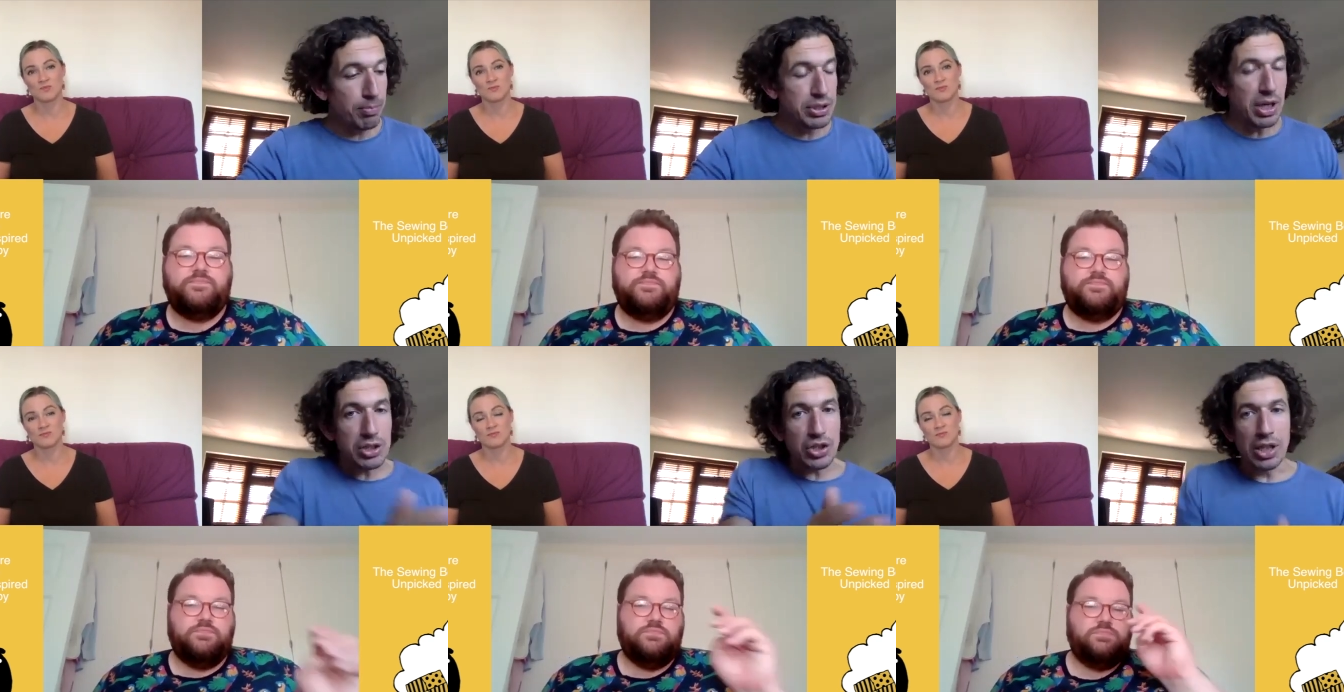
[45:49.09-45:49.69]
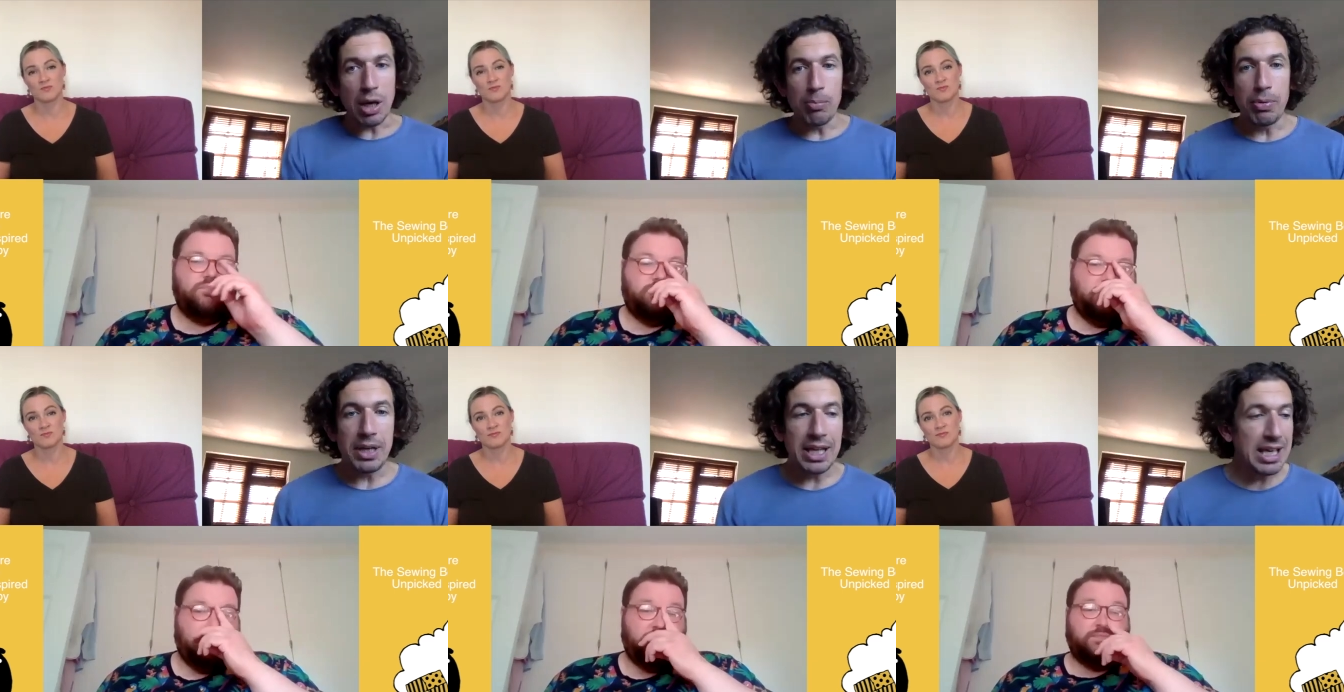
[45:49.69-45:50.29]
Speaker 1: production
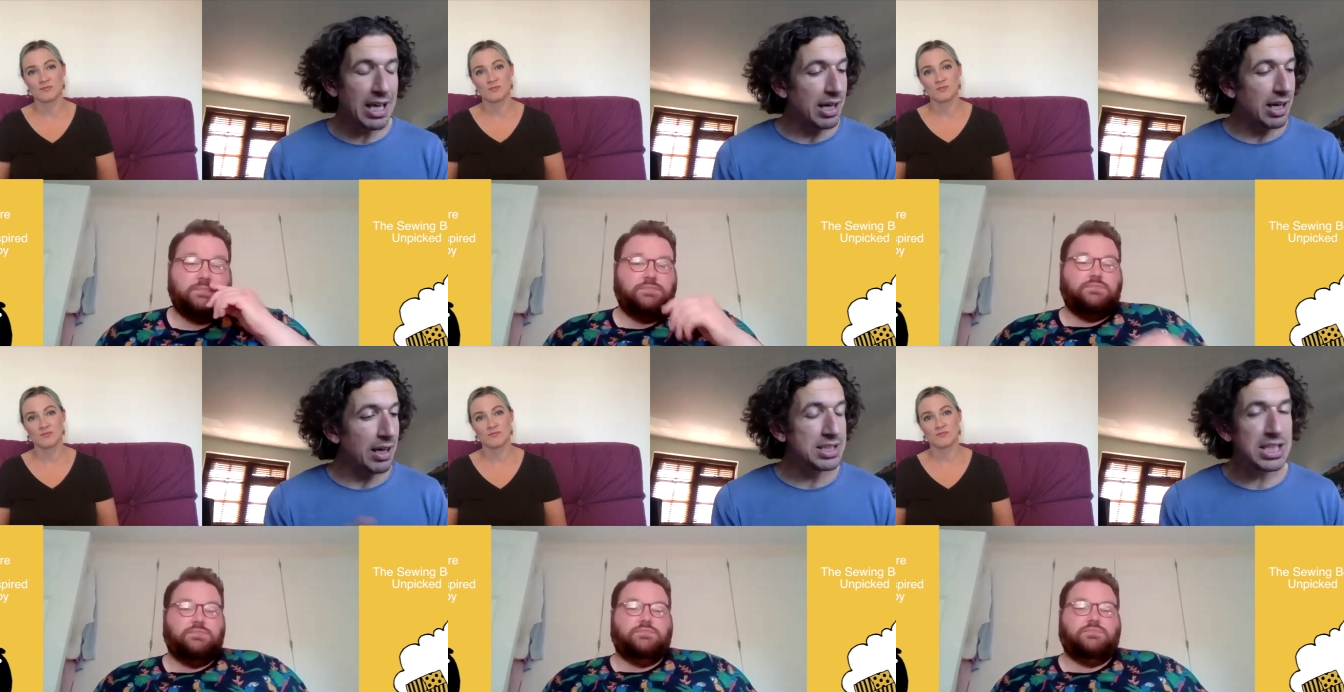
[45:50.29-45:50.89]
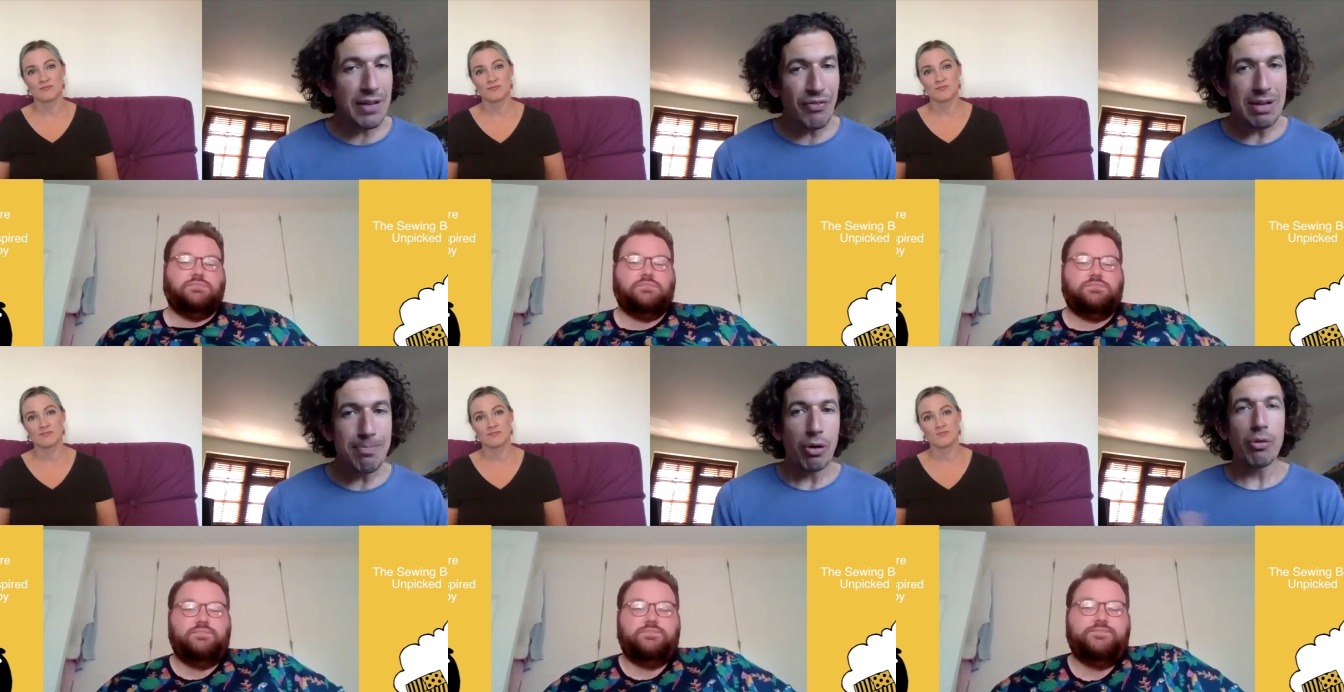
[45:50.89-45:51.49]
company, uh, T
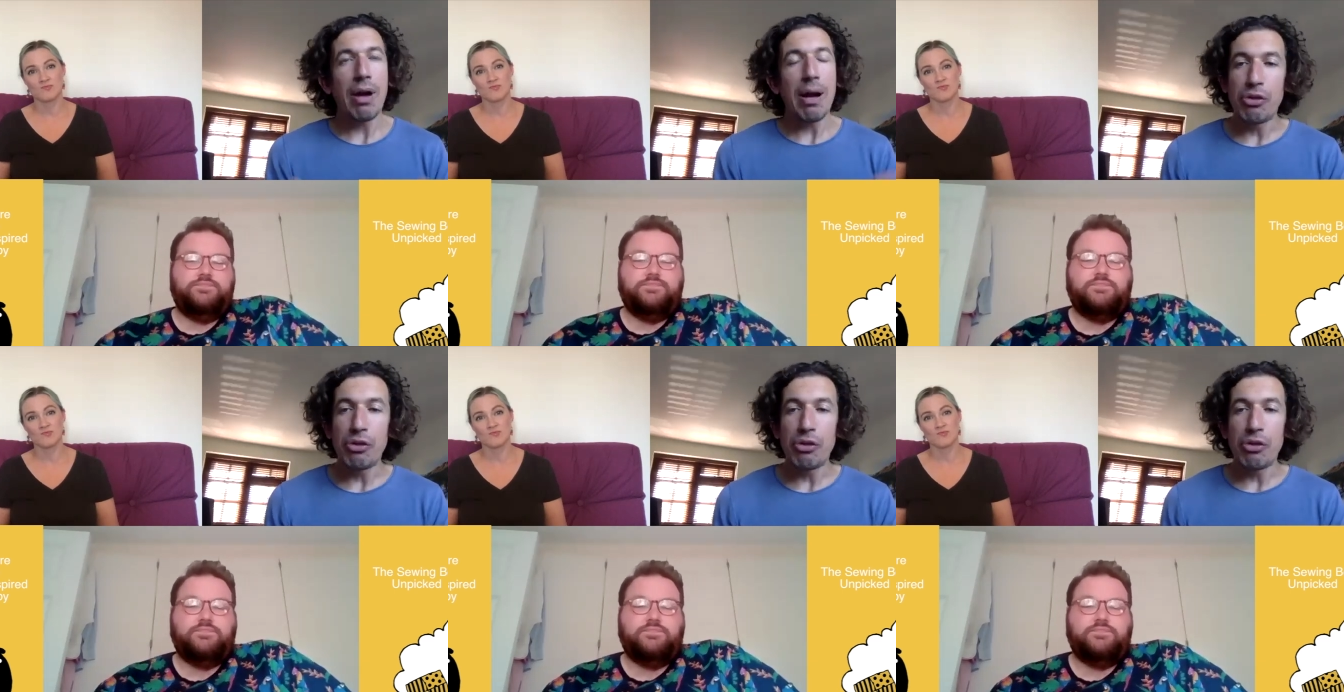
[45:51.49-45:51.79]
V programme